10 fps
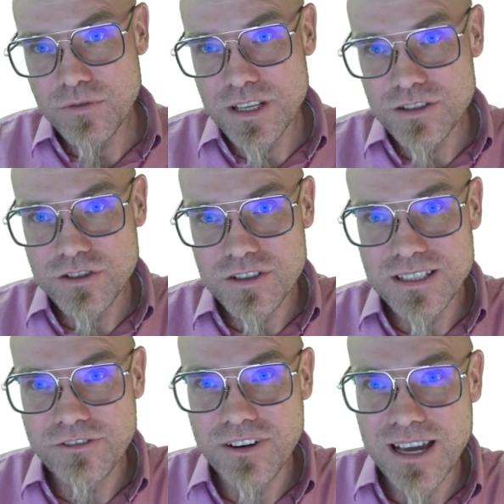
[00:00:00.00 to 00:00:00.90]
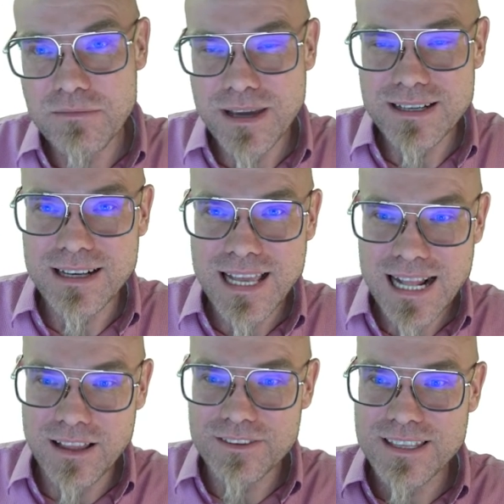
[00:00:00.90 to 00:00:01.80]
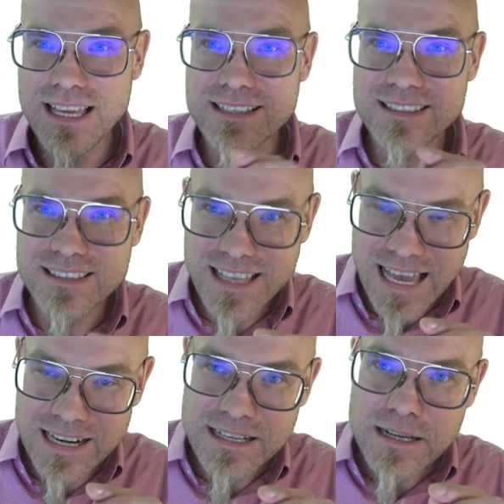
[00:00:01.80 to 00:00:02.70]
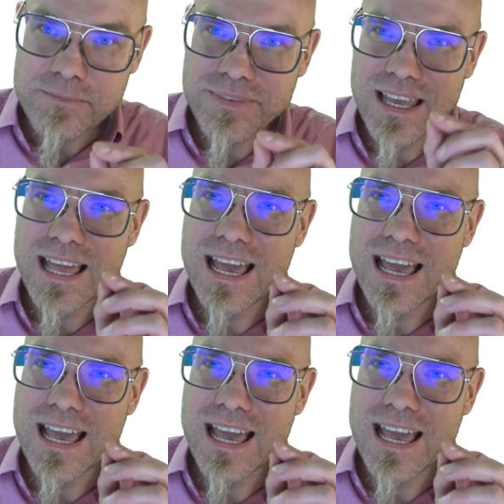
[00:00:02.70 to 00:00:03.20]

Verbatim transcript: researchers define mental health as that that